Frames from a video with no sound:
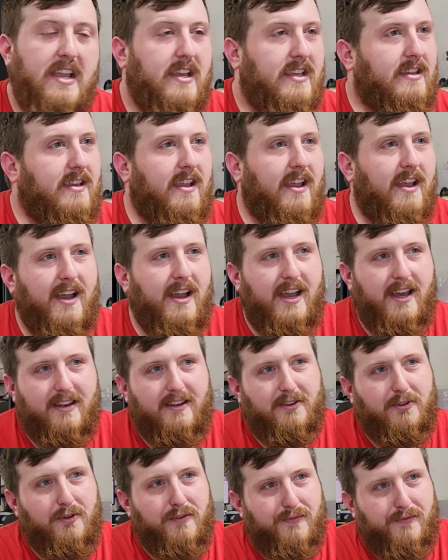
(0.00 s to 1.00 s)
Yeah, I had to
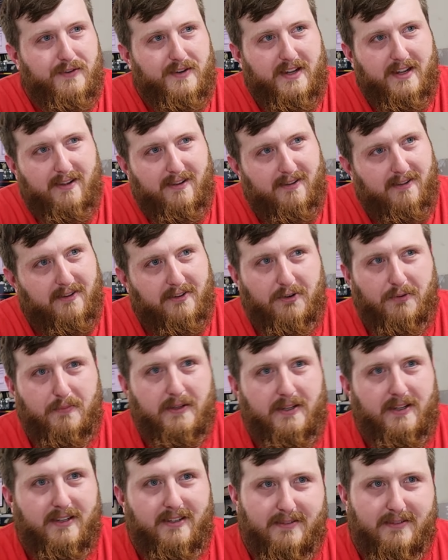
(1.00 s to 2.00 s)
do it for Dale a little
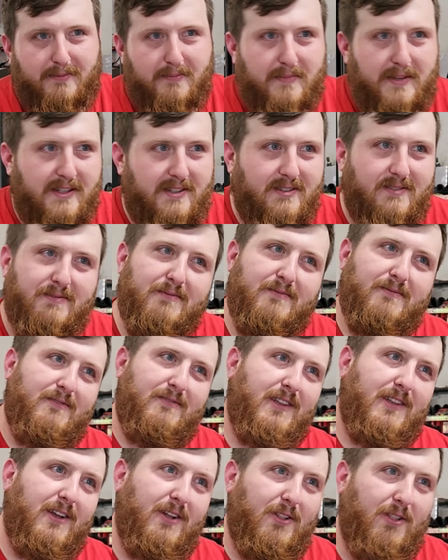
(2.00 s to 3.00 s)
bit. Been
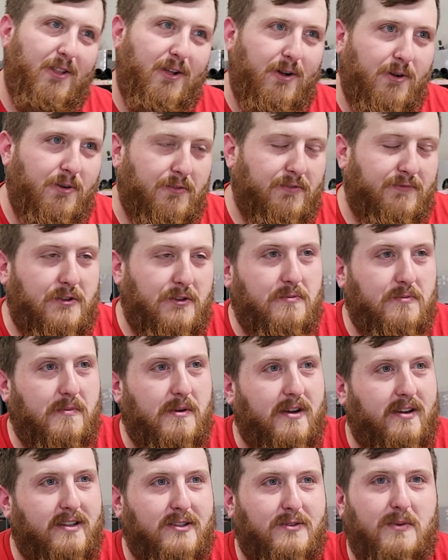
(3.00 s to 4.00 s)
a long few
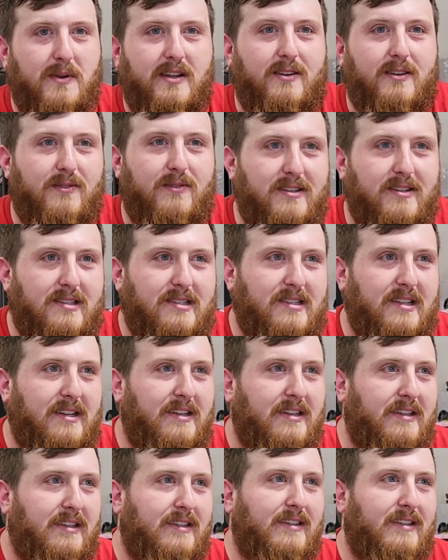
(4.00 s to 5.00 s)
months waiting on this
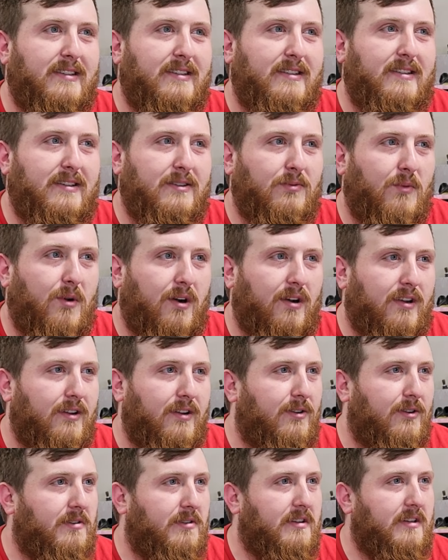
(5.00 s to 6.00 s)
thing and working
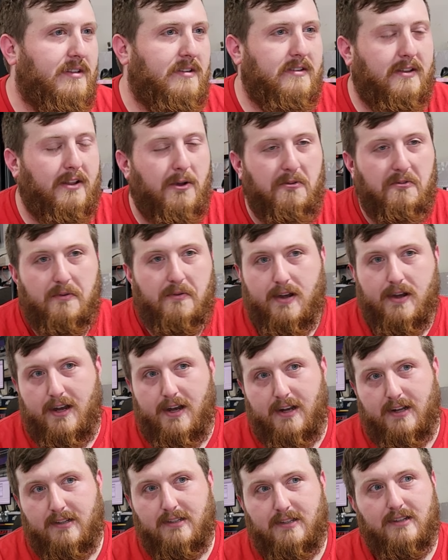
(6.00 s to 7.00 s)
on it, and long
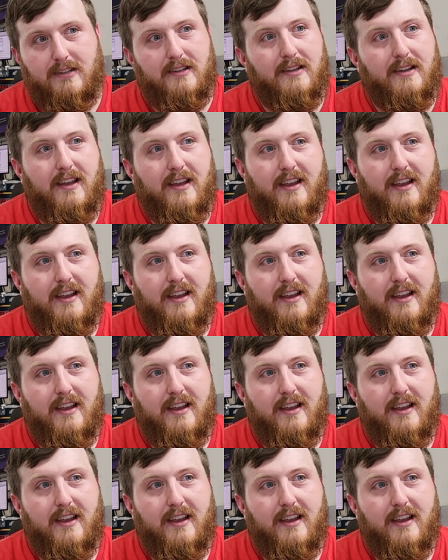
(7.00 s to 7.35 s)
nights, and